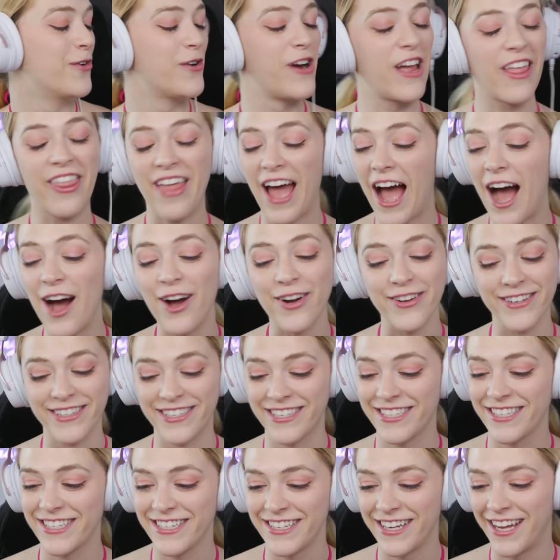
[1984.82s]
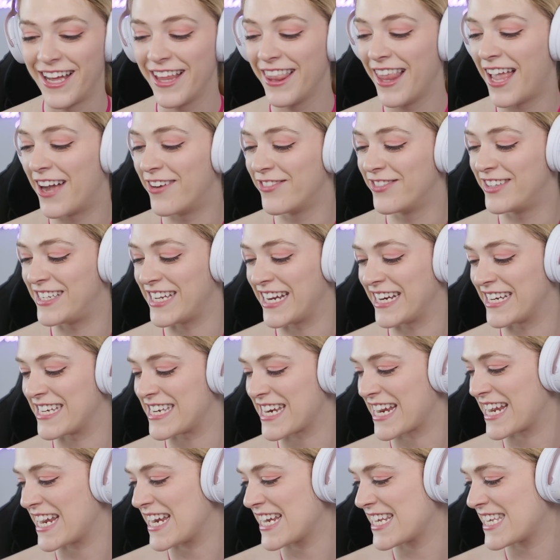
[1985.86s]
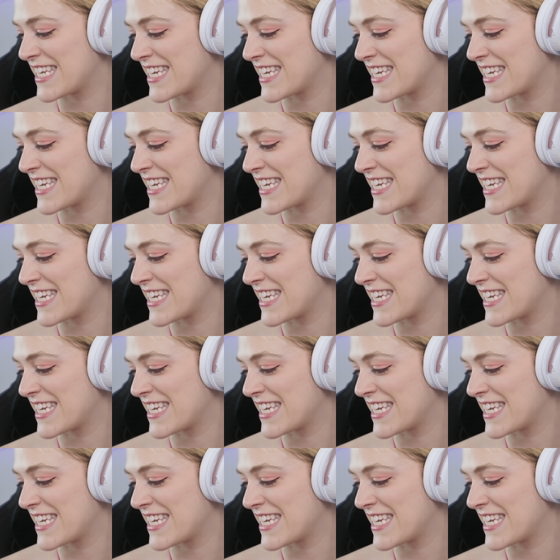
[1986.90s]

without a love day date.